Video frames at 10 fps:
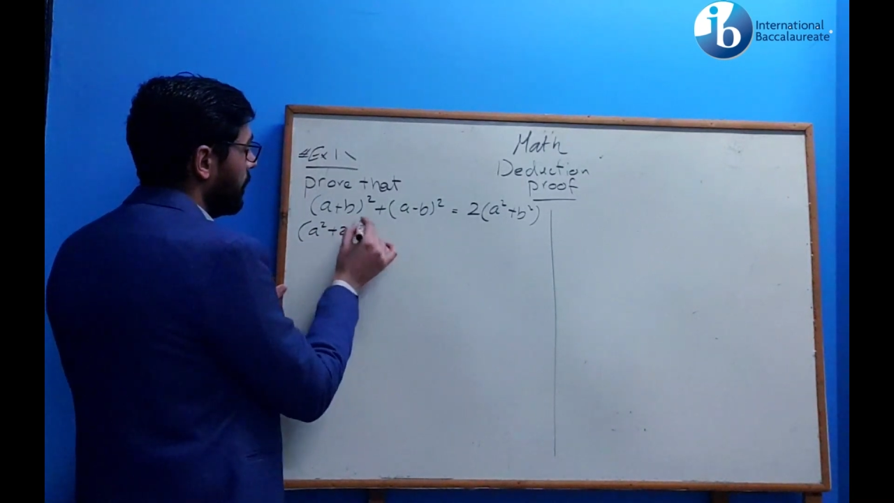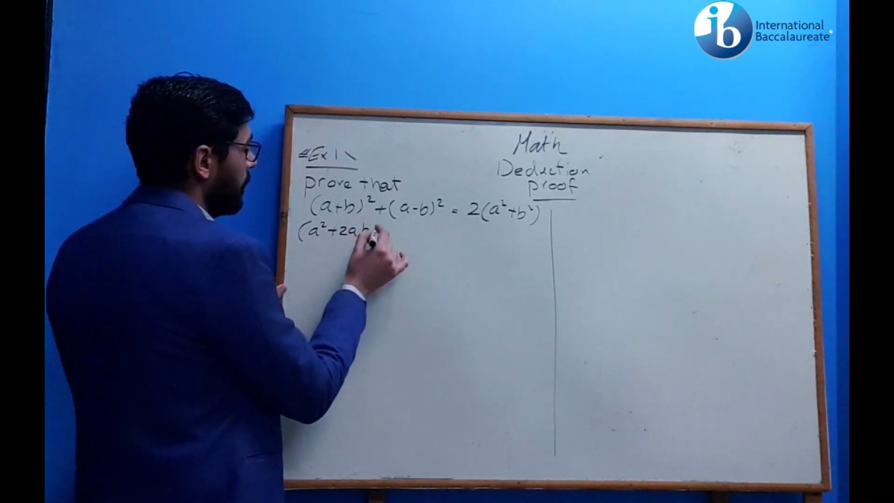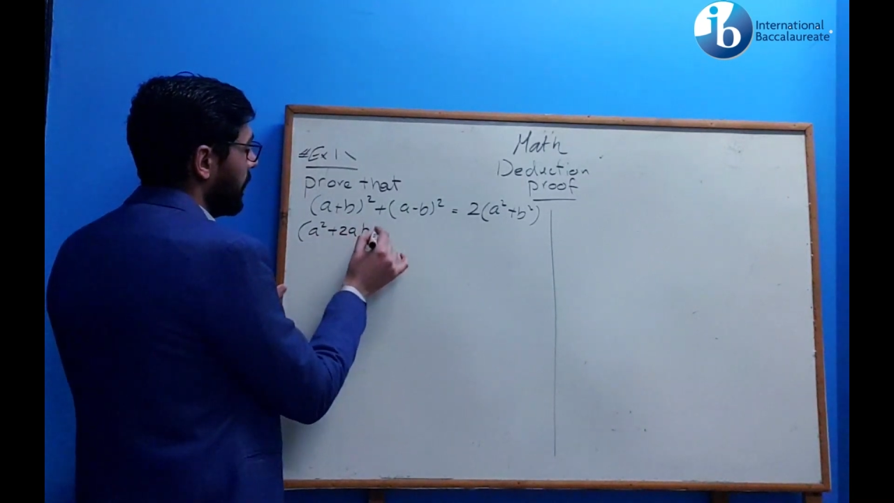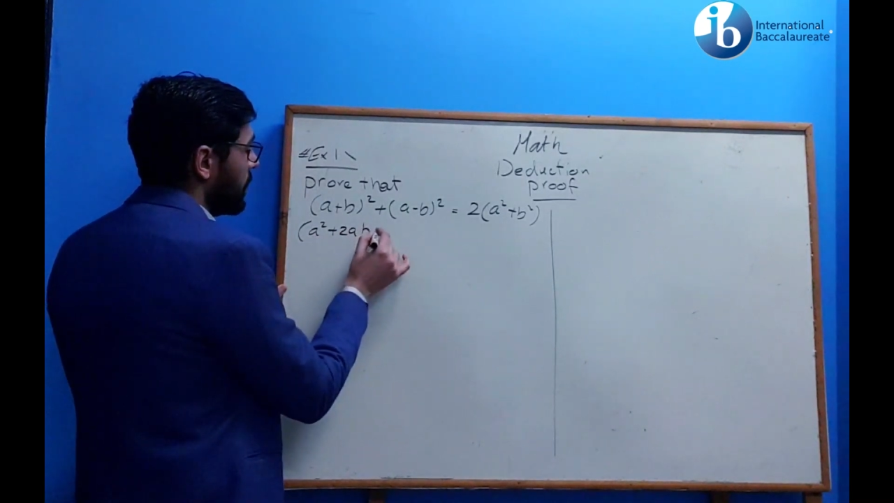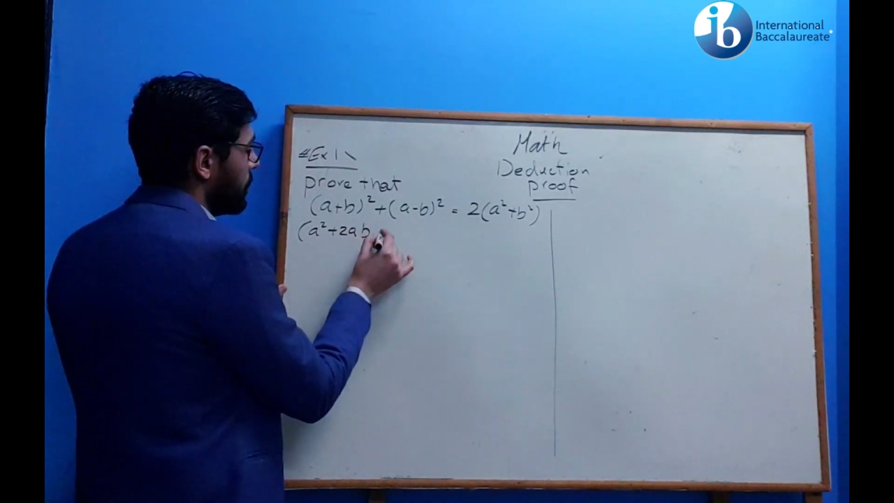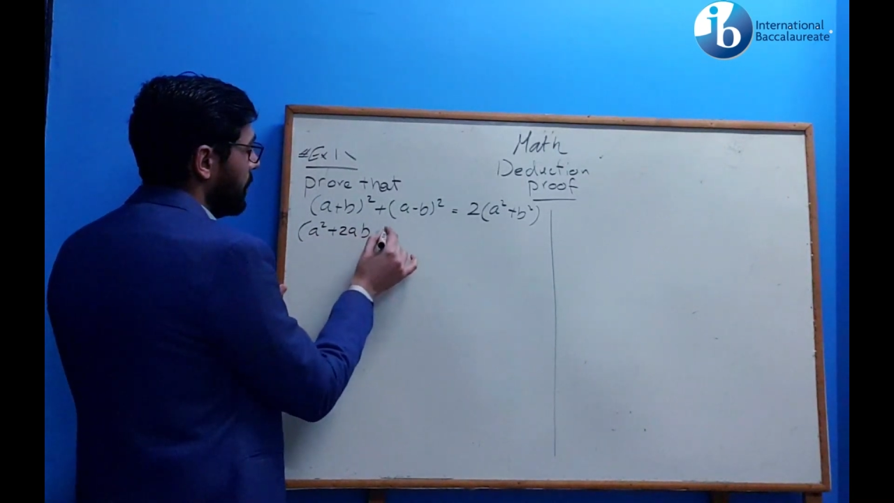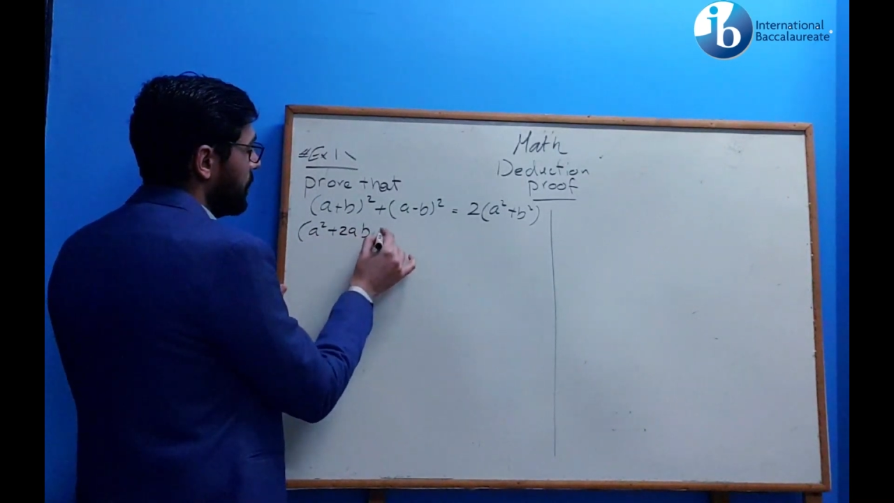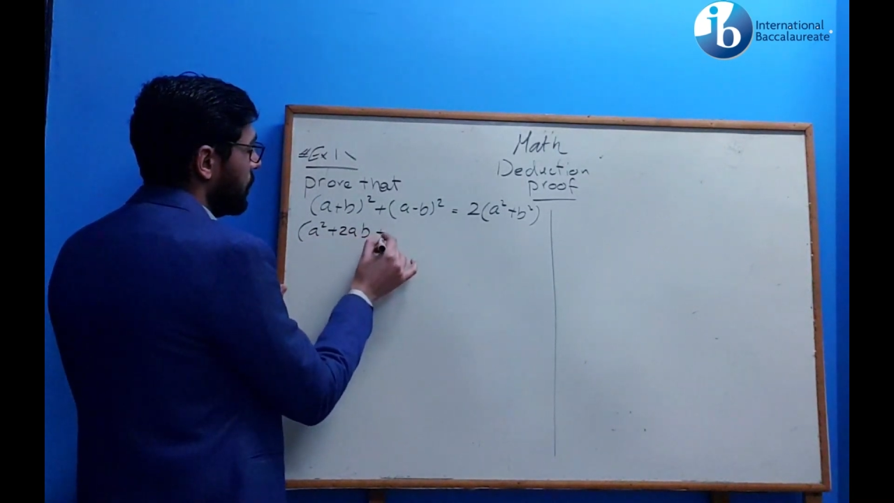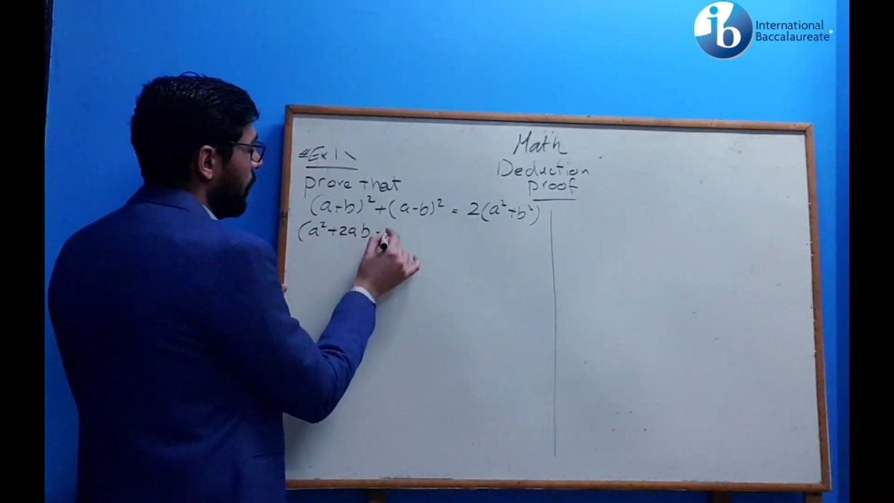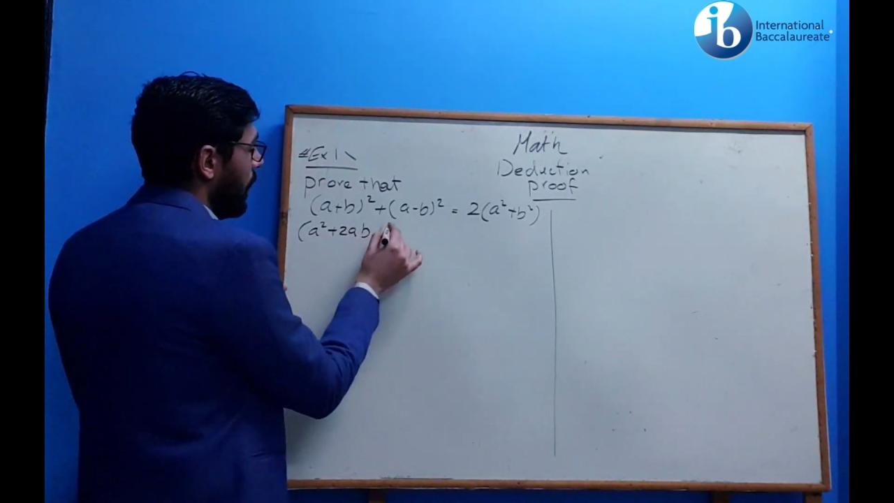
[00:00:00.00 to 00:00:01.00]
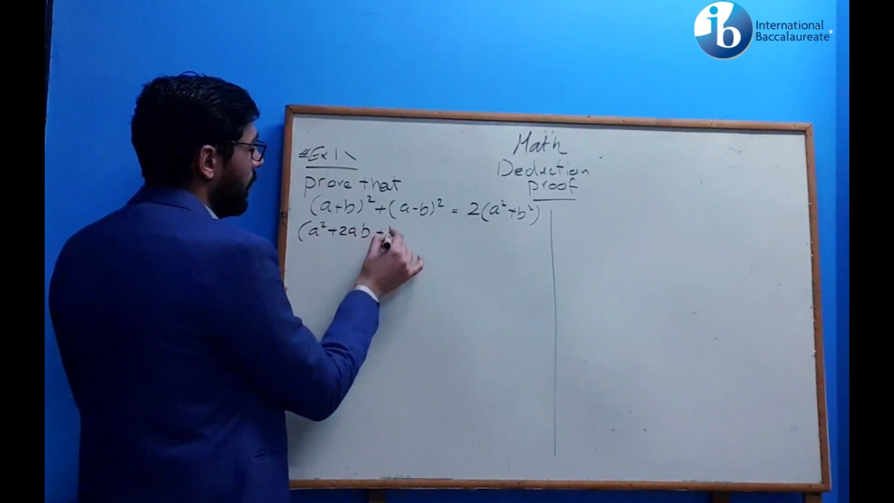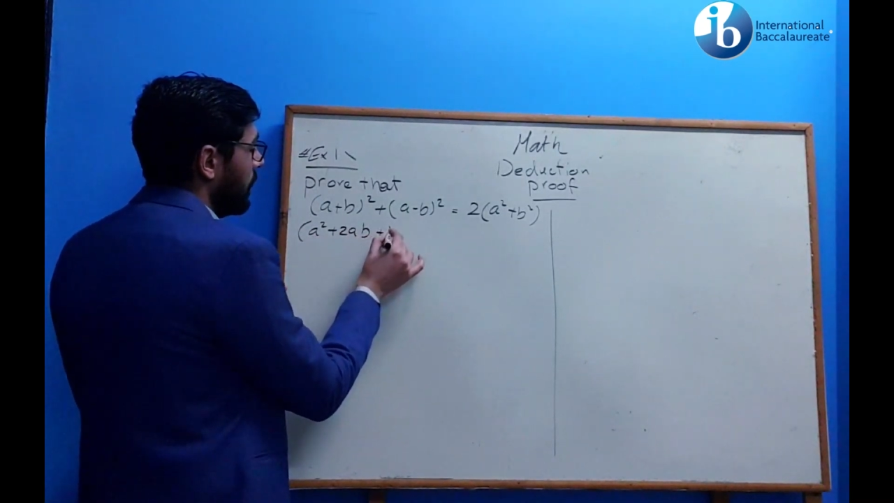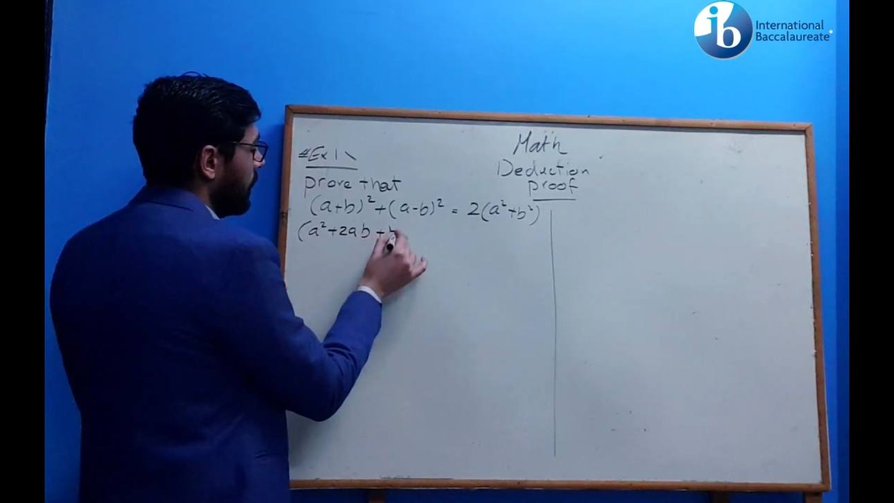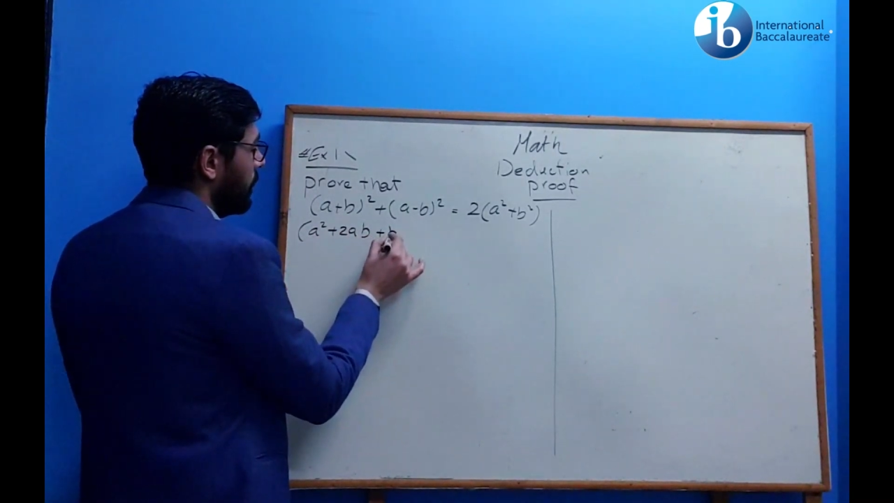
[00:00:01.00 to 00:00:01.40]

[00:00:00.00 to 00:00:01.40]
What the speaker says: plus b squared